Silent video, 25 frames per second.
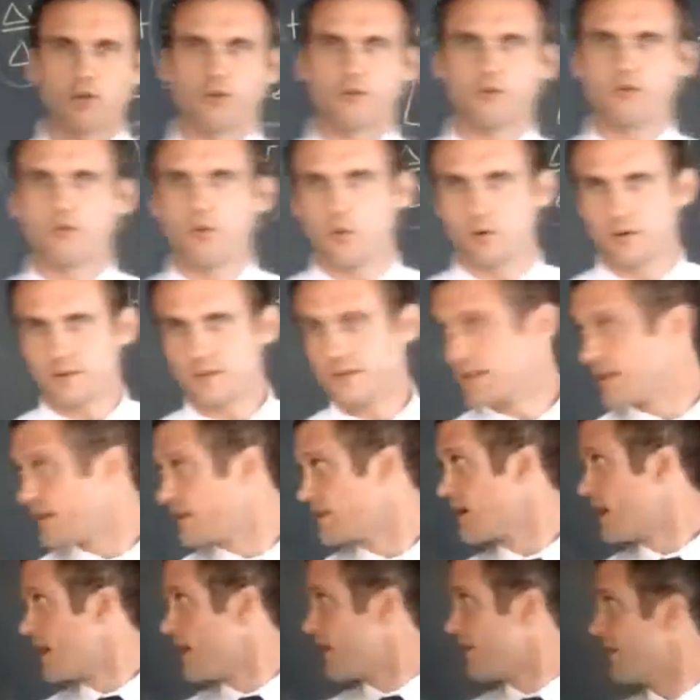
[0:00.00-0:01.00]
the
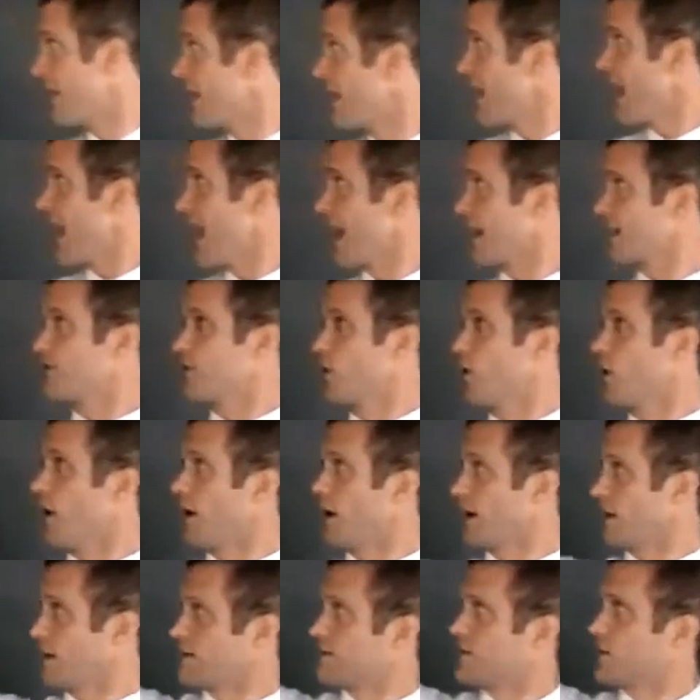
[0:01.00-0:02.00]
forces that act on
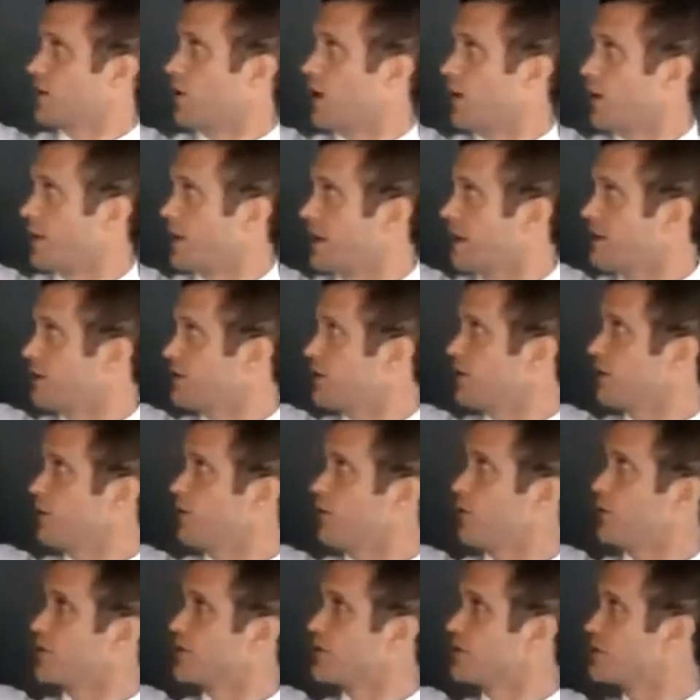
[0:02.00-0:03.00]
it. So all the internal
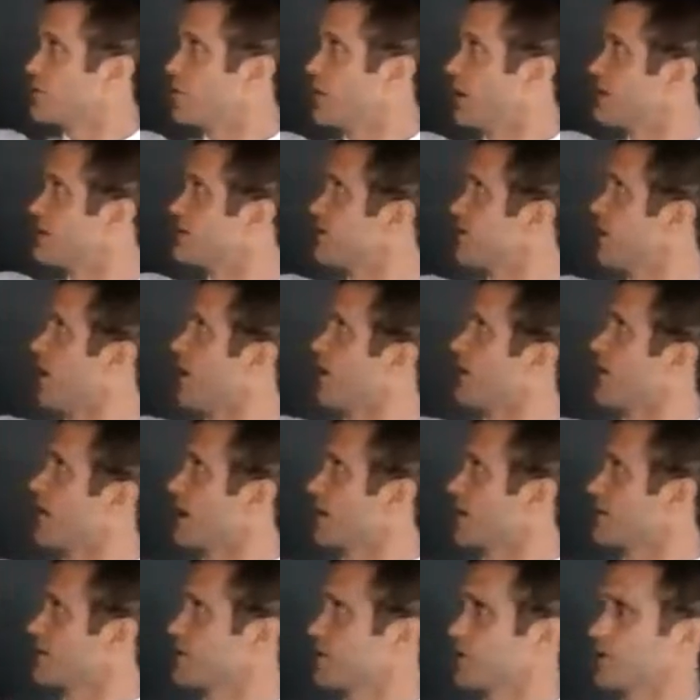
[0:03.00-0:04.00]
forces plus all the
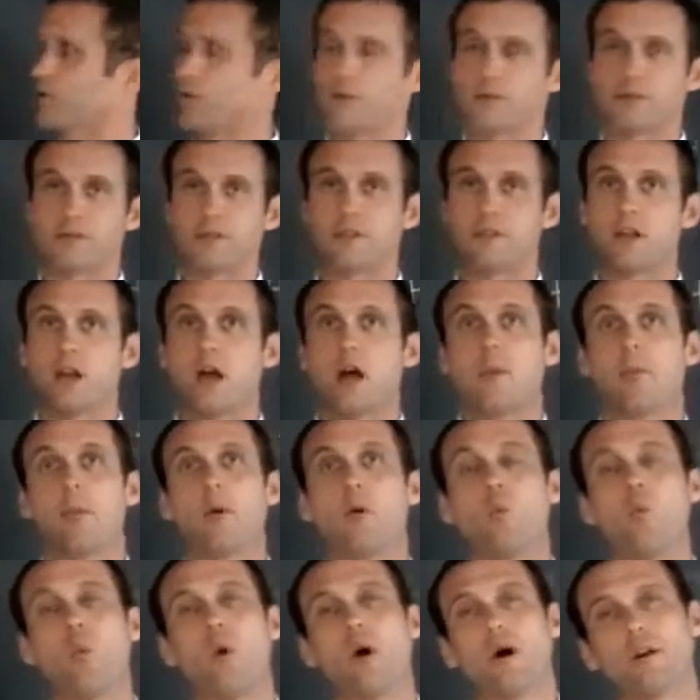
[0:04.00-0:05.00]
external forces.
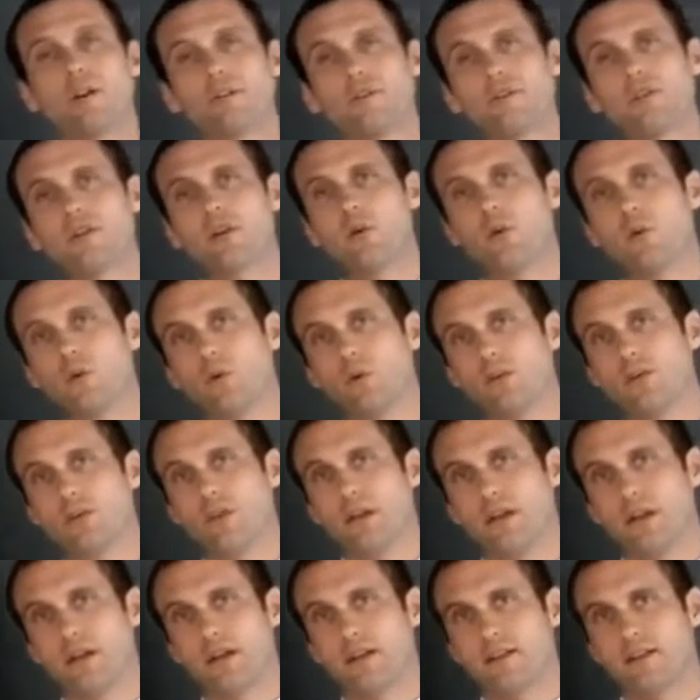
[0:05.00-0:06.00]
But one of the cool
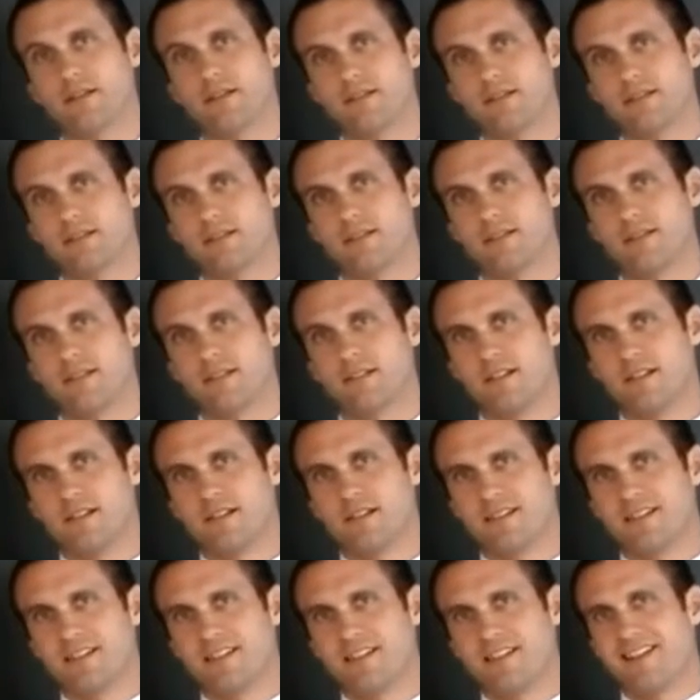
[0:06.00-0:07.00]
things
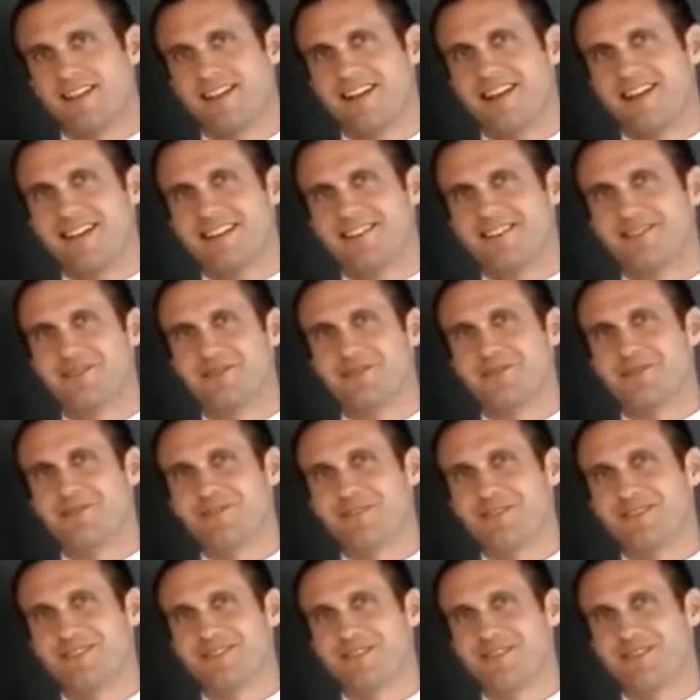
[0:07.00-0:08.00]
is
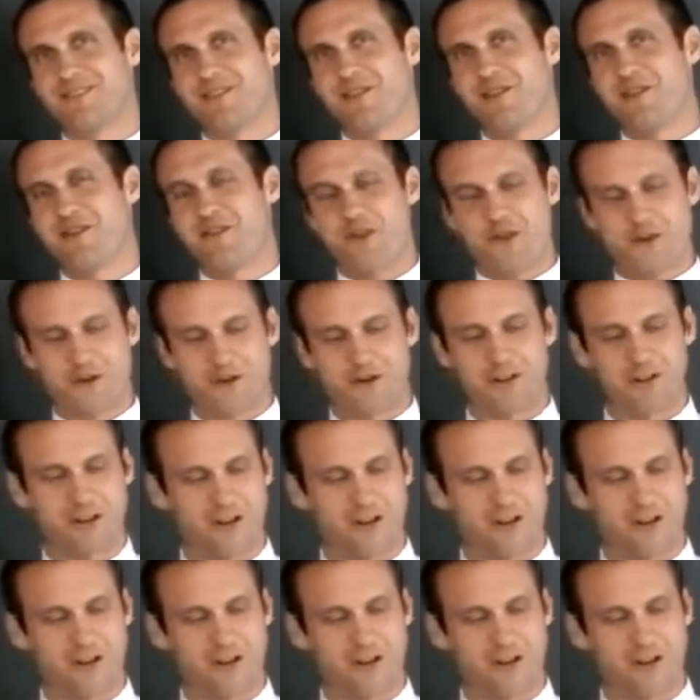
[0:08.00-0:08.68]
Newton's third